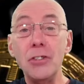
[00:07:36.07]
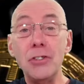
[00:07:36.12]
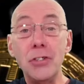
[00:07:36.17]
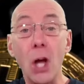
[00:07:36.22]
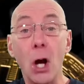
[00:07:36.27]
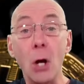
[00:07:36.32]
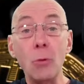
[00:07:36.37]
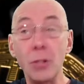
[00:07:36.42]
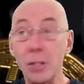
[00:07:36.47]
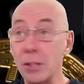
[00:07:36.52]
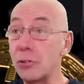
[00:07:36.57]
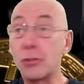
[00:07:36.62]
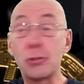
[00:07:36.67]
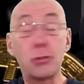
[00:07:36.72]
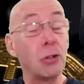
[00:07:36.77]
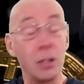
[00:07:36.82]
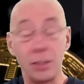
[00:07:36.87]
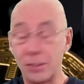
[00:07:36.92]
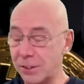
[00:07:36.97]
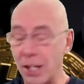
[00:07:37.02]
Don't
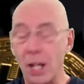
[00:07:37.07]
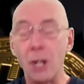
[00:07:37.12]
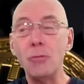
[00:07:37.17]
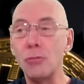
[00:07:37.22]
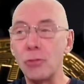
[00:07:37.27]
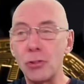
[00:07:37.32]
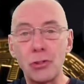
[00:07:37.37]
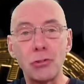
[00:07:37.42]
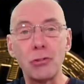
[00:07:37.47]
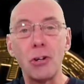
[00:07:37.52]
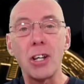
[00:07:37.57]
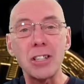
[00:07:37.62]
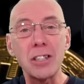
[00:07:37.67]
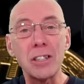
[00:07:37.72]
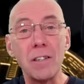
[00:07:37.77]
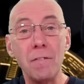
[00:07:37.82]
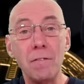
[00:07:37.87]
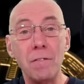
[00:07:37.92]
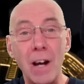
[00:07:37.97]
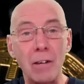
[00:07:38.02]

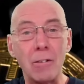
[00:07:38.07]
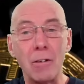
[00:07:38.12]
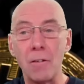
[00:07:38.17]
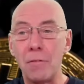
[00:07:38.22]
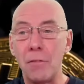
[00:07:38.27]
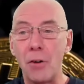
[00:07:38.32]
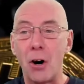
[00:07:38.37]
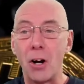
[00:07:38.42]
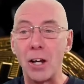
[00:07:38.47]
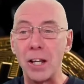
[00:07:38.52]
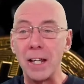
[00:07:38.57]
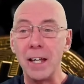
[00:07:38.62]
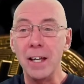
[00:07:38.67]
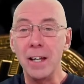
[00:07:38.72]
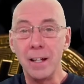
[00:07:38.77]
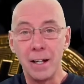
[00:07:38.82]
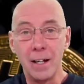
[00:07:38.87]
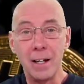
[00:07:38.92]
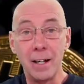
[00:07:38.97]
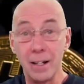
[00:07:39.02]
trust, verify,
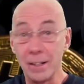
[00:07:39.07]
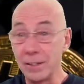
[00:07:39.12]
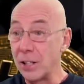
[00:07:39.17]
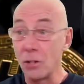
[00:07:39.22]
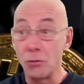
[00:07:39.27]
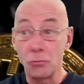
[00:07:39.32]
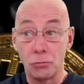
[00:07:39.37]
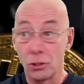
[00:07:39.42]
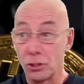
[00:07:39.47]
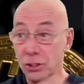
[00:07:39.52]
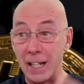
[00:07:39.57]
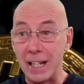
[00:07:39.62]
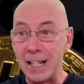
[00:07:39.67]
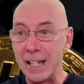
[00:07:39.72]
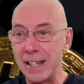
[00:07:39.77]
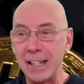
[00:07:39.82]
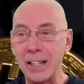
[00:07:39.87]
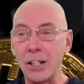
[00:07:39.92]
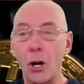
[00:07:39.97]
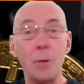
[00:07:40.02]
and don't trust
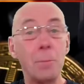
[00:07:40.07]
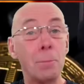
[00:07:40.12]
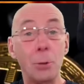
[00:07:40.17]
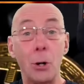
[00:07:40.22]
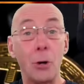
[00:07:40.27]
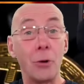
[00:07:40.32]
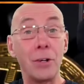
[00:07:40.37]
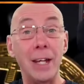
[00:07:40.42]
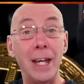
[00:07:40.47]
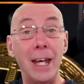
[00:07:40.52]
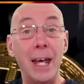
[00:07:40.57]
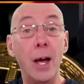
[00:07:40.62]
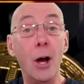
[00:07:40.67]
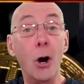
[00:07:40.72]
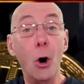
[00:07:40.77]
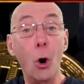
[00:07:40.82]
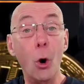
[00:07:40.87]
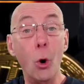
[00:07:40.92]
anything I put on here.